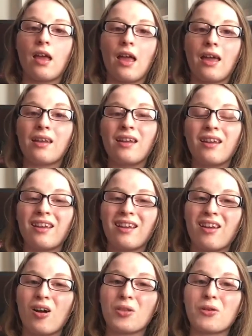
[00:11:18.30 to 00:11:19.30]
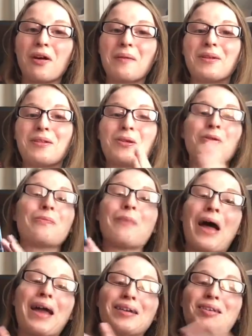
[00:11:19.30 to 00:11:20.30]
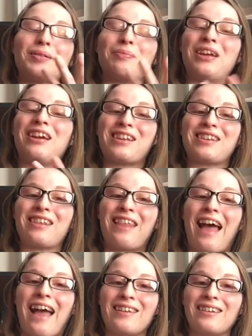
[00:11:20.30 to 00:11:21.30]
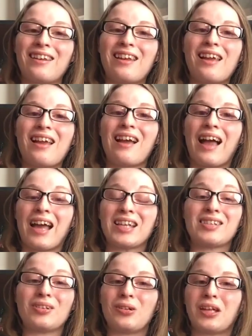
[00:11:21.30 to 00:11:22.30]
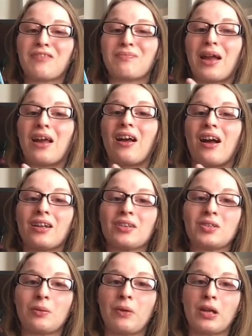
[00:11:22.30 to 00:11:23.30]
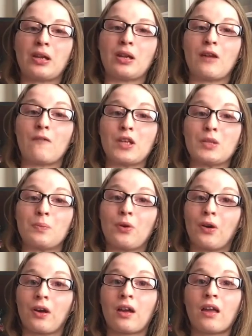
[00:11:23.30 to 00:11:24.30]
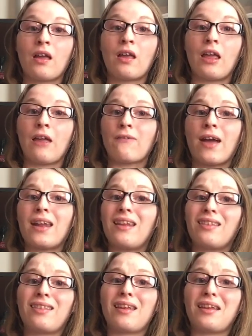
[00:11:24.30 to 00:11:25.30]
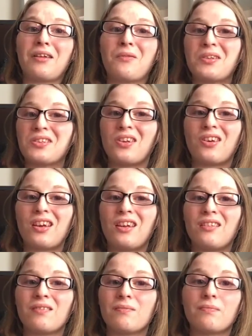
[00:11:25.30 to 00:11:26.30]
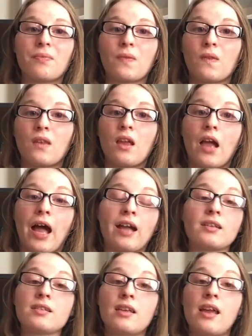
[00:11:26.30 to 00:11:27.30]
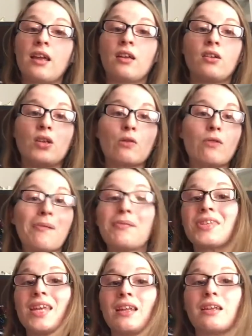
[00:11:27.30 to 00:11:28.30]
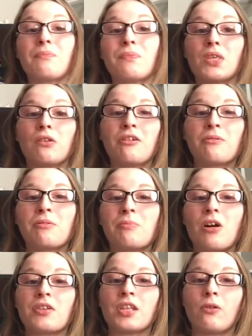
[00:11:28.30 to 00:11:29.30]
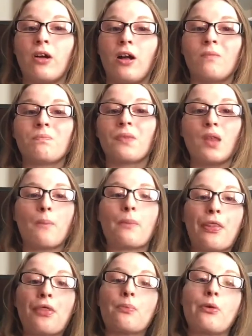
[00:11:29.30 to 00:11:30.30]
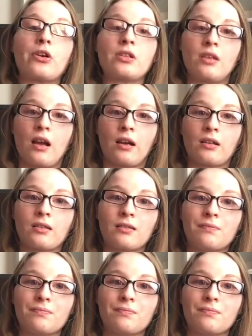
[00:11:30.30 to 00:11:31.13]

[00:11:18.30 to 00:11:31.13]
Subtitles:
And although I'm a little biased because of that, I still give my honest opinion of this book. If I didn't think it was good, I'd say you represented cerebral palsy well, but the book sucked.